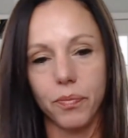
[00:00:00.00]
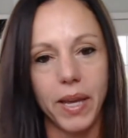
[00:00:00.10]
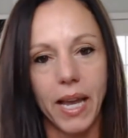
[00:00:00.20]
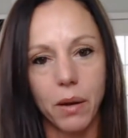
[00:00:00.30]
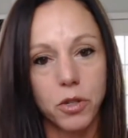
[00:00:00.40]

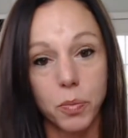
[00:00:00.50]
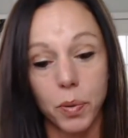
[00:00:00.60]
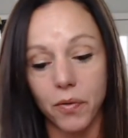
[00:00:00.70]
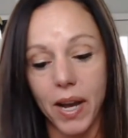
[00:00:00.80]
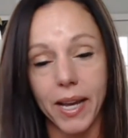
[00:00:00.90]
being able to
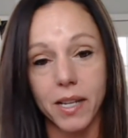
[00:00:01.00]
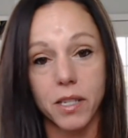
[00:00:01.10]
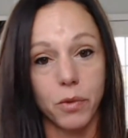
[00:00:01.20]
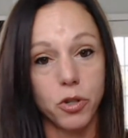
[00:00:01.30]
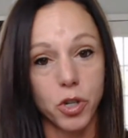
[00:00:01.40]
provide
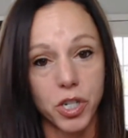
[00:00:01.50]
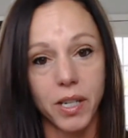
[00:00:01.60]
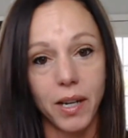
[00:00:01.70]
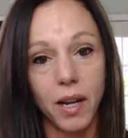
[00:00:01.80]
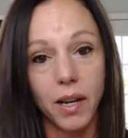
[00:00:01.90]
some
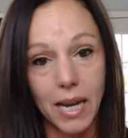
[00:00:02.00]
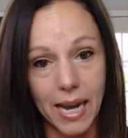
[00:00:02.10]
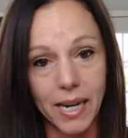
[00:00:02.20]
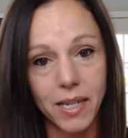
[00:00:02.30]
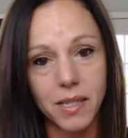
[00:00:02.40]
nutrition
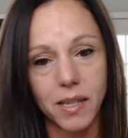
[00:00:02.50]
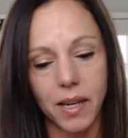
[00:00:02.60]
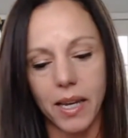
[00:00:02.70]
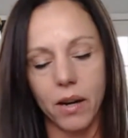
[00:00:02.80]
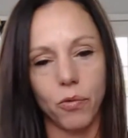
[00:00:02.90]
guidance.
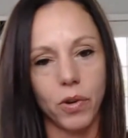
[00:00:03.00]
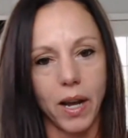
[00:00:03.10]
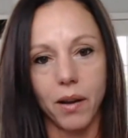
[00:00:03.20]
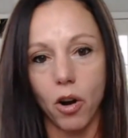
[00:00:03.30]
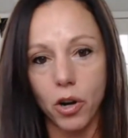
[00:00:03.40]
Again, we're
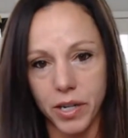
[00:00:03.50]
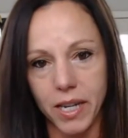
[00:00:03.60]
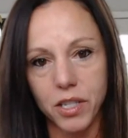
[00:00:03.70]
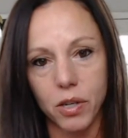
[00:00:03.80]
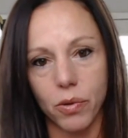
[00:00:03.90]
not
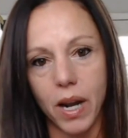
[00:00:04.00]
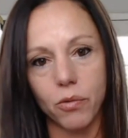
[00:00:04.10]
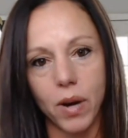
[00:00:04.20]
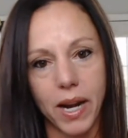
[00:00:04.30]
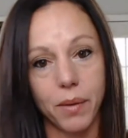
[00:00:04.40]
RDs, so we're
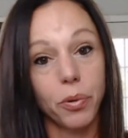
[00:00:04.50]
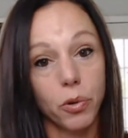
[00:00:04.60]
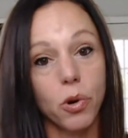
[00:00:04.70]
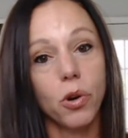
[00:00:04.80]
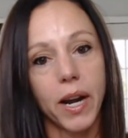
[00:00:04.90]
not writing
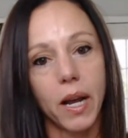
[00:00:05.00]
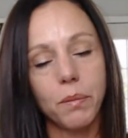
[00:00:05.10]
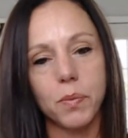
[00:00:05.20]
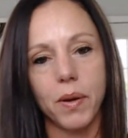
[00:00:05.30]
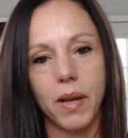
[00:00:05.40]

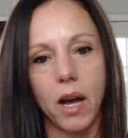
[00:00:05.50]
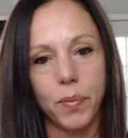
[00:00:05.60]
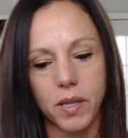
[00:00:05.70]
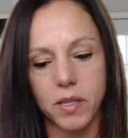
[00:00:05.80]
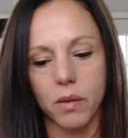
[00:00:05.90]
programs, but
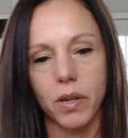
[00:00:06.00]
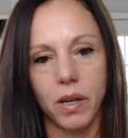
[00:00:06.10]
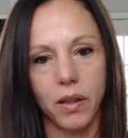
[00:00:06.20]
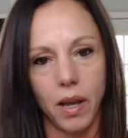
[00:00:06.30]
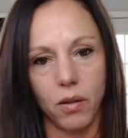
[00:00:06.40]
helping
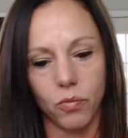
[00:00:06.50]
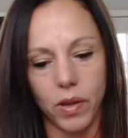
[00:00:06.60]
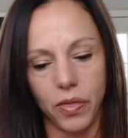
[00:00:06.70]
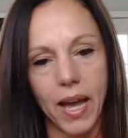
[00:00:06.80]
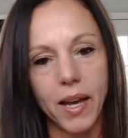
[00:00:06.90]
someone
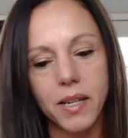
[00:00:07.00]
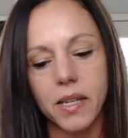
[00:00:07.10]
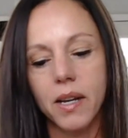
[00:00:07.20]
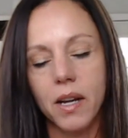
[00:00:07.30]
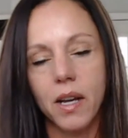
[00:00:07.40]
with that,
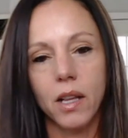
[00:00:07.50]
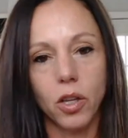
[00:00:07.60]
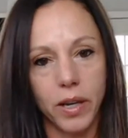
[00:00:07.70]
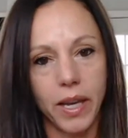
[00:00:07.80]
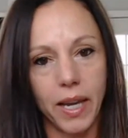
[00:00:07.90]

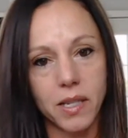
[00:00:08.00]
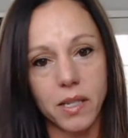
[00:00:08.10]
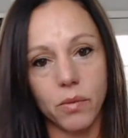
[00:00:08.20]
looking at